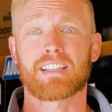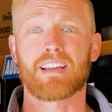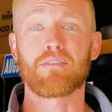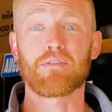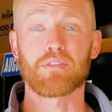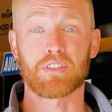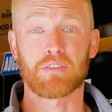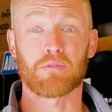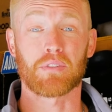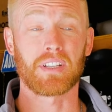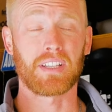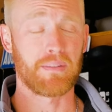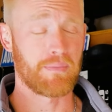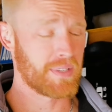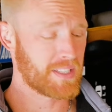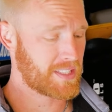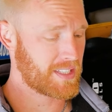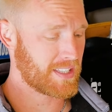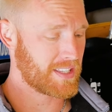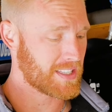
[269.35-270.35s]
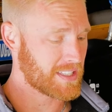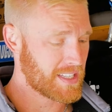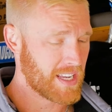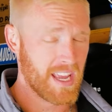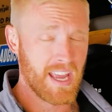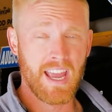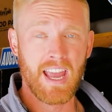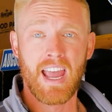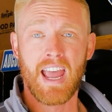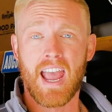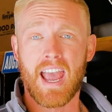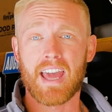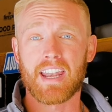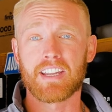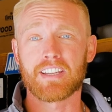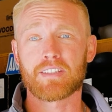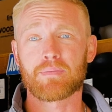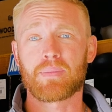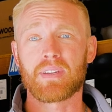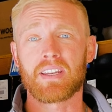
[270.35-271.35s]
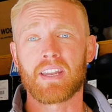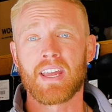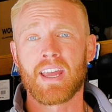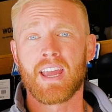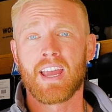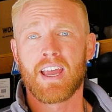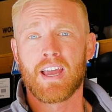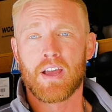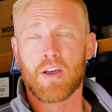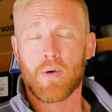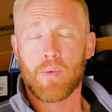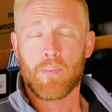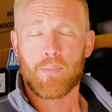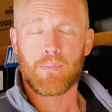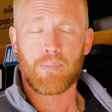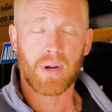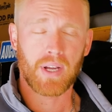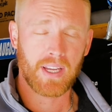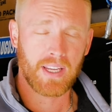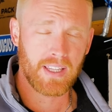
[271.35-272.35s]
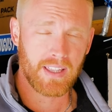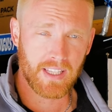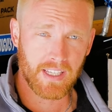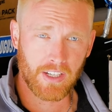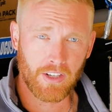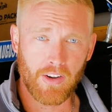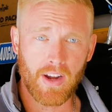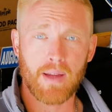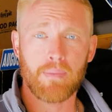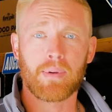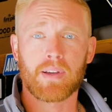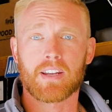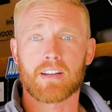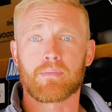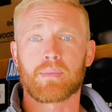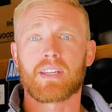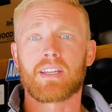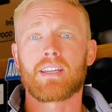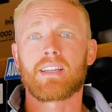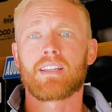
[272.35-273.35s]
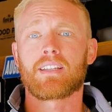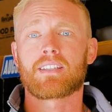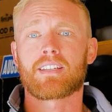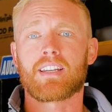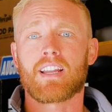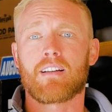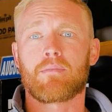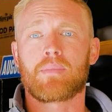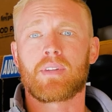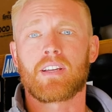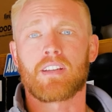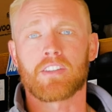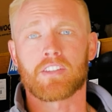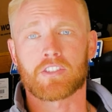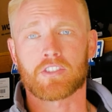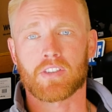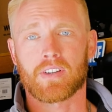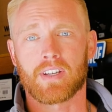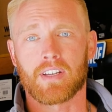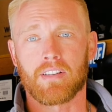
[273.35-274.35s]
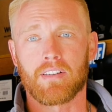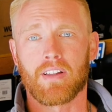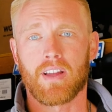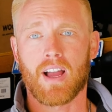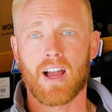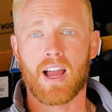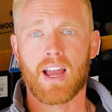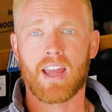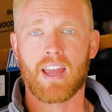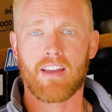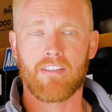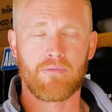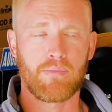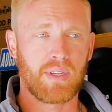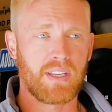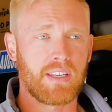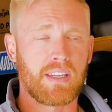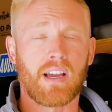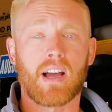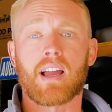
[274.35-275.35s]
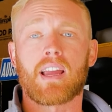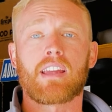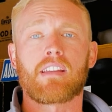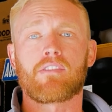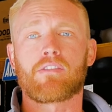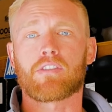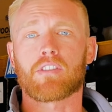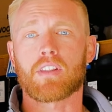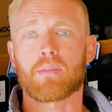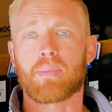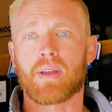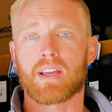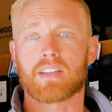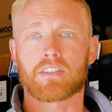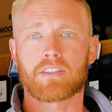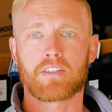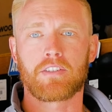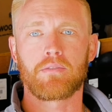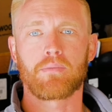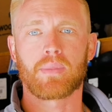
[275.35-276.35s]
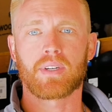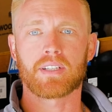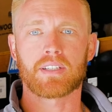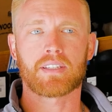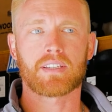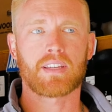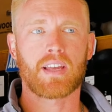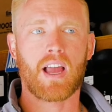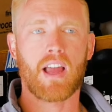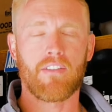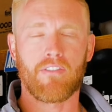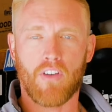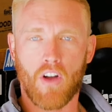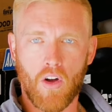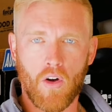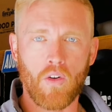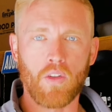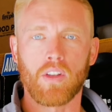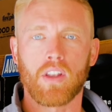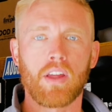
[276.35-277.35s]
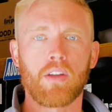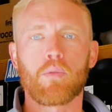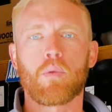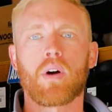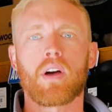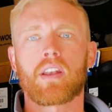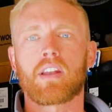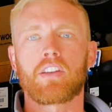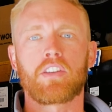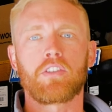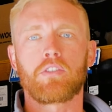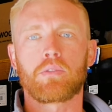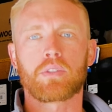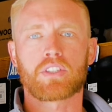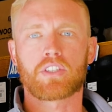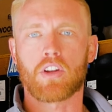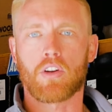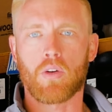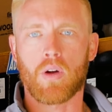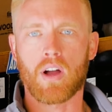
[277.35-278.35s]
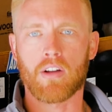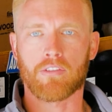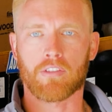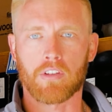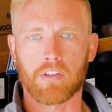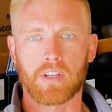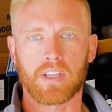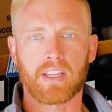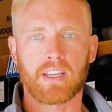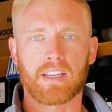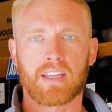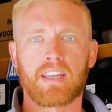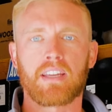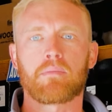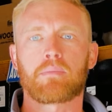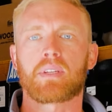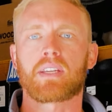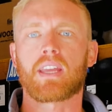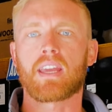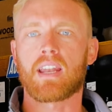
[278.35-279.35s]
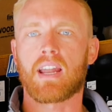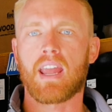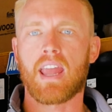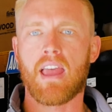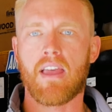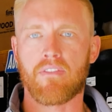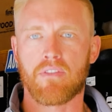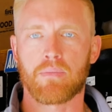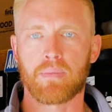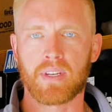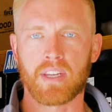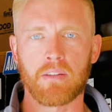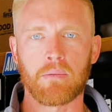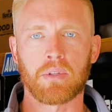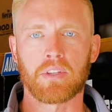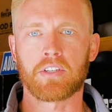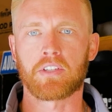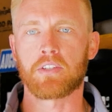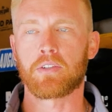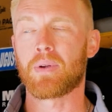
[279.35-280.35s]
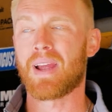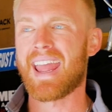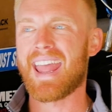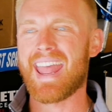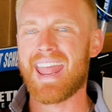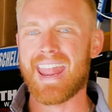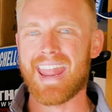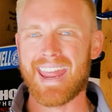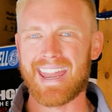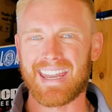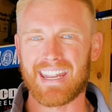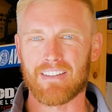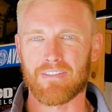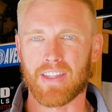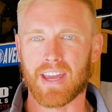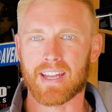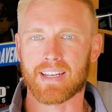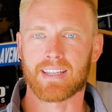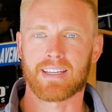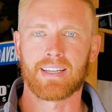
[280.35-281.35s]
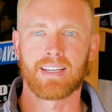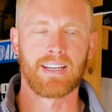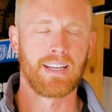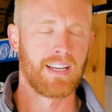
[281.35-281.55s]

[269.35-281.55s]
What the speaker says: I was really missing this, and it's been bugging the crap out of me to not be on the trail. I have been dying for the past 2 months. I've only want to do is go off-roading and camping, and I haven't been able to do any of that.